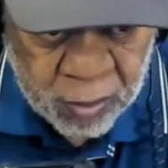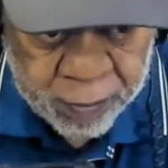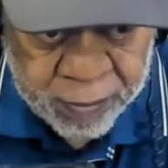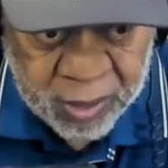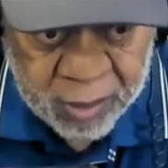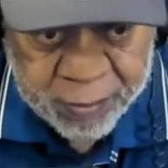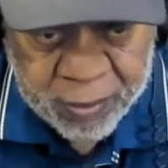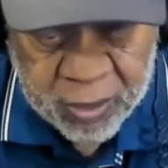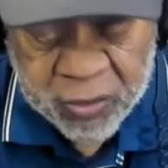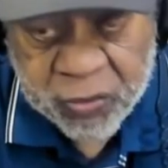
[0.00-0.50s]

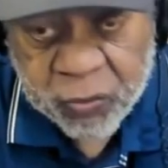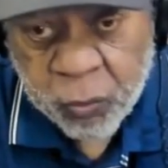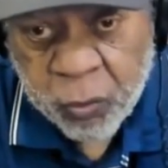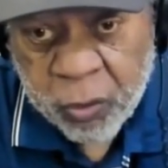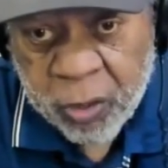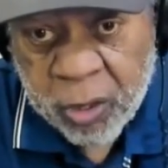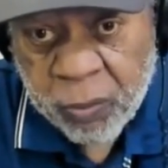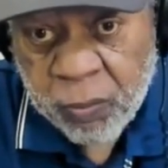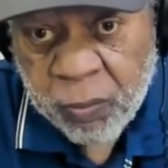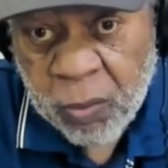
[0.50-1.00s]
amendments
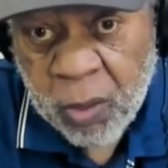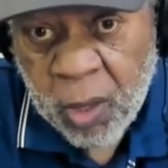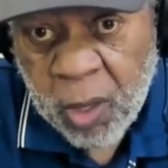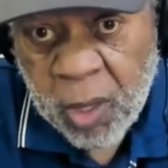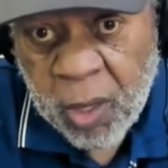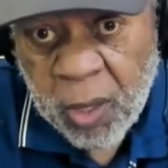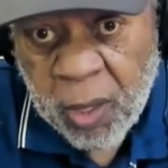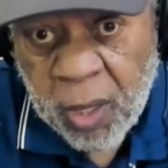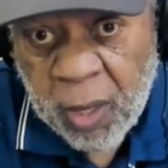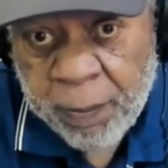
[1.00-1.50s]
were
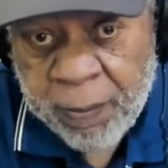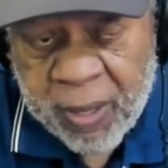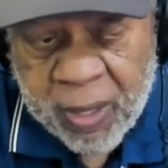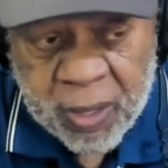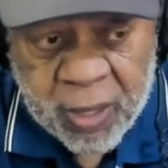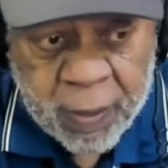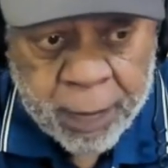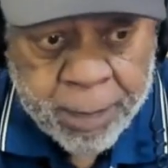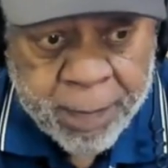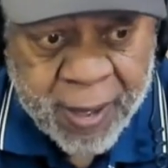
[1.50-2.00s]

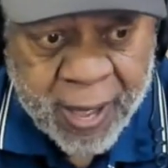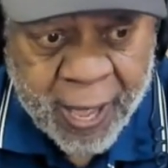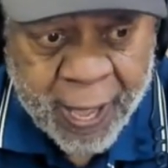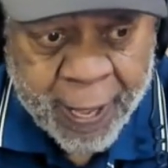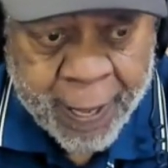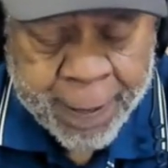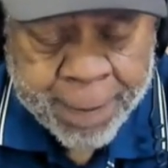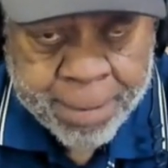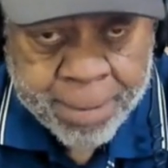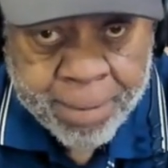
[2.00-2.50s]
amended
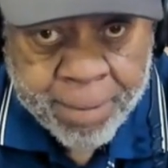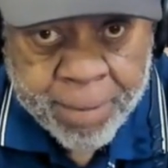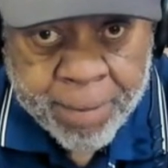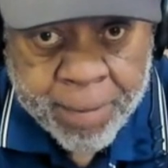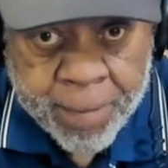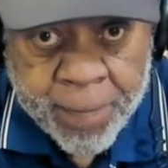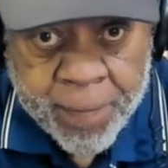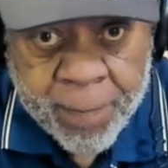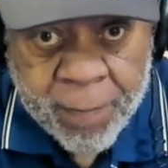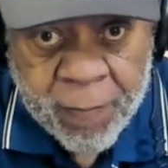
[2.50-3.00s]
by
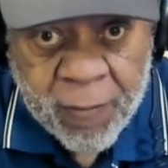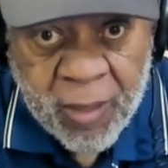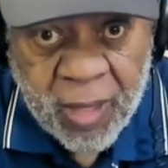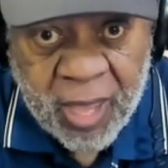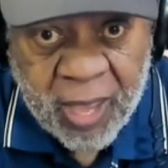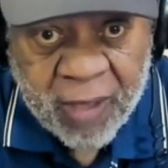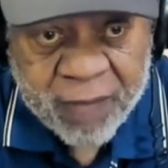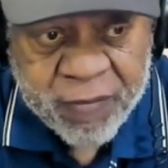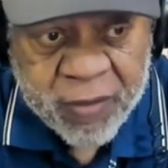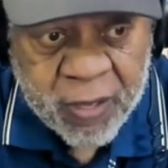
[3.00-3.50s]

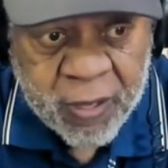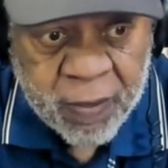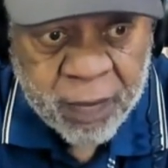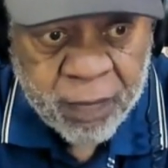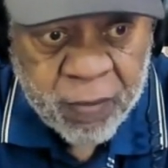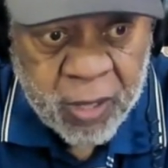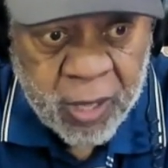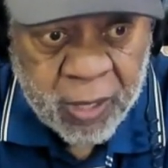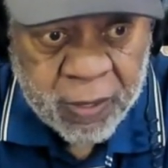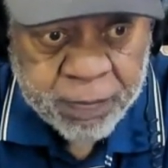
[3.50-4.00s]

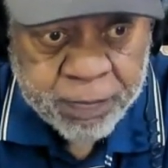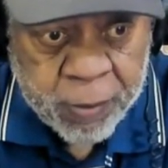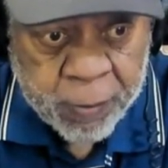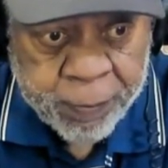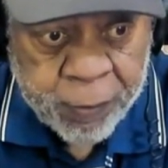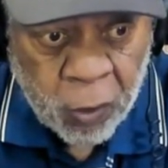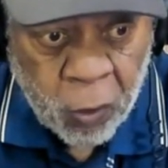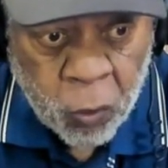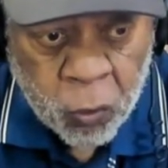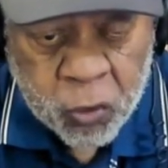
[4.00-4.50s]
having it
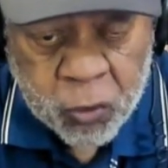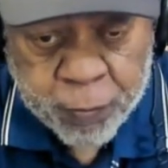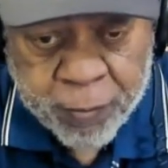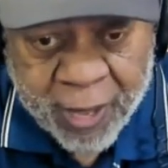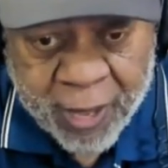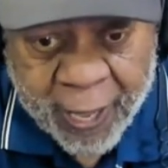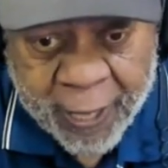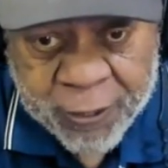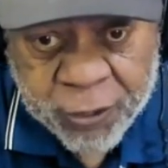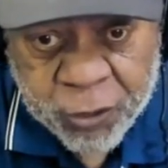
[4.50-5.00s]
proposed
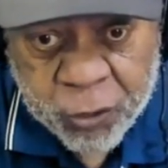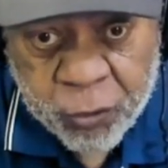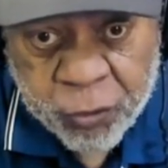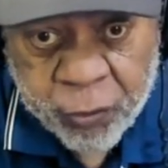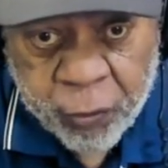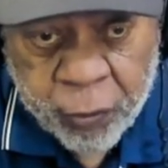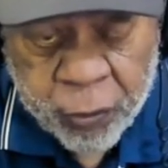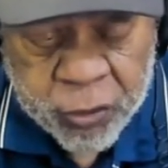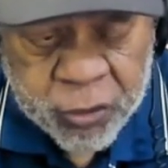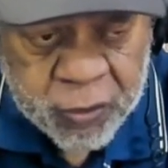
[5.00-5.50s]
by two
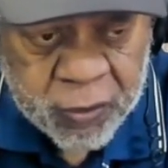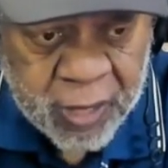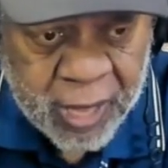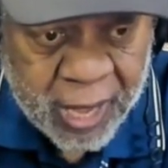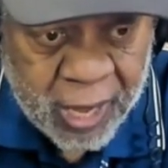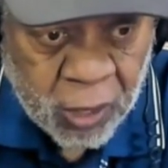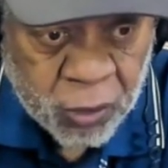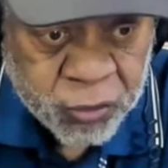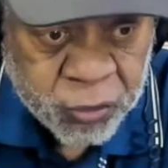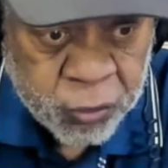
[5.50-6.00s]
thirds of the
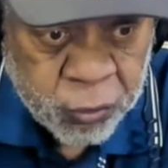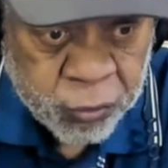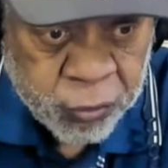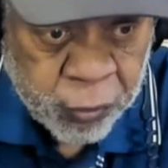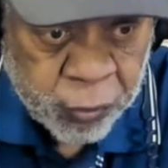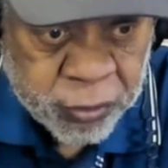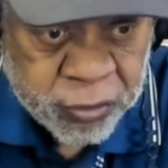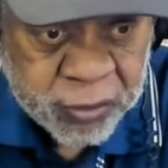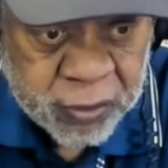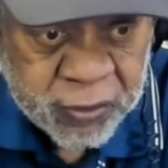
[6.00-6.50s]
House, two
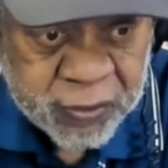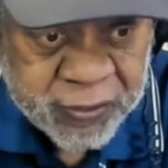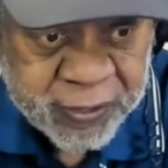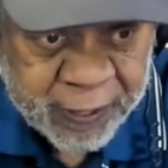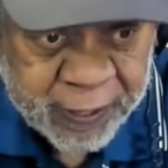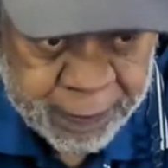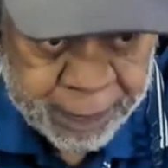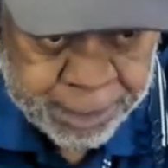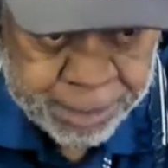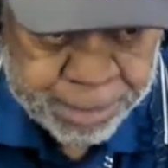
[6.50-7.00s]
thirds of the
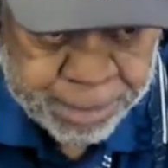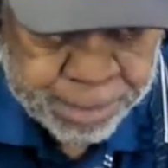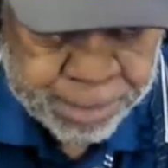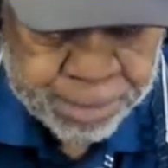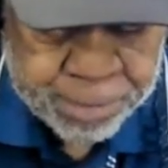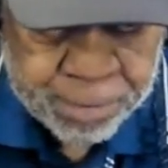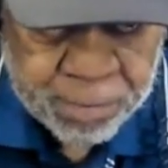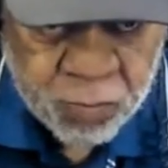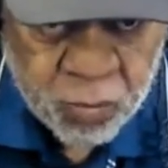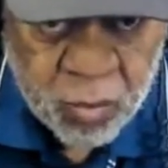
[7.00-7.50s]
Senate,
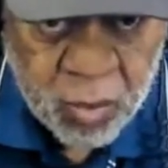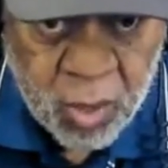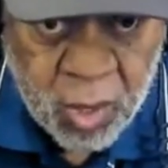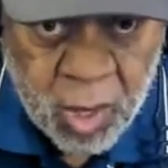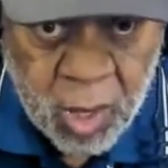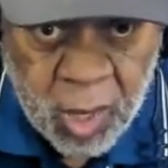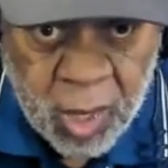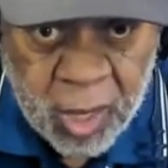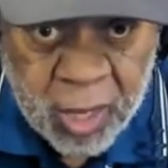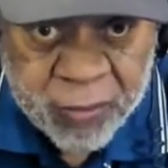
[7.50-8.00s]

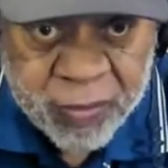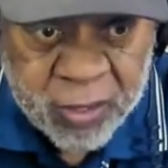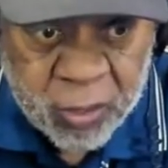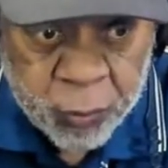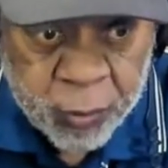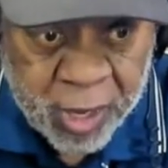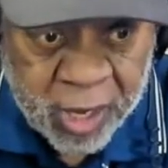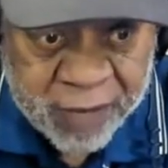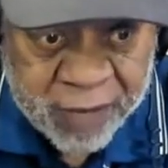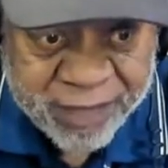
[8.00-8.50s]
and
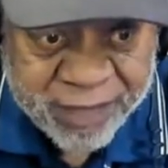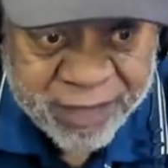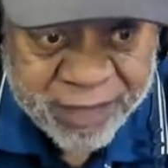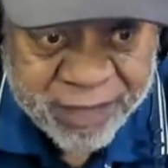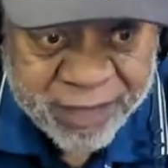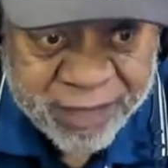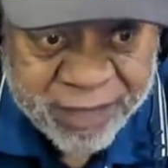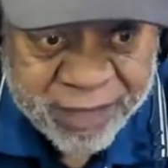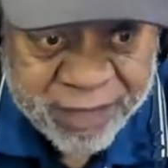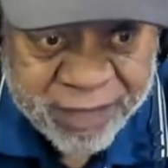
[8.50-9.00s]
then
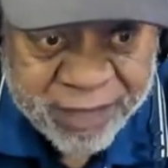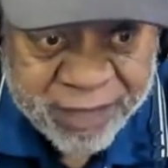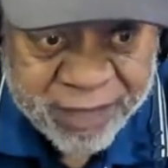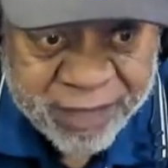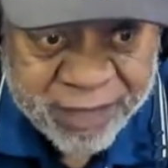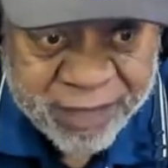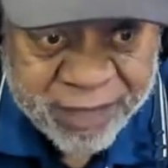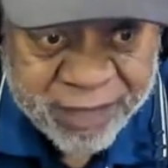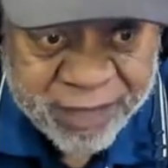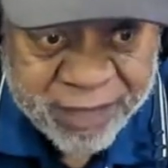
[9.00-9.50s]
ratified by three
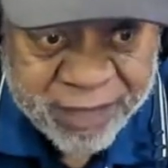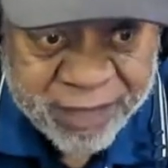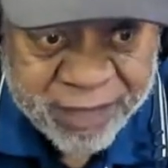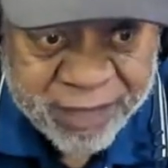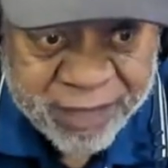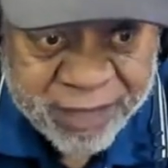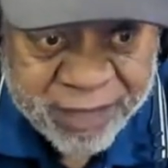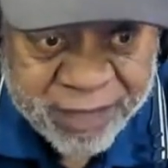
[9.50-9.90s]
fourths of the states,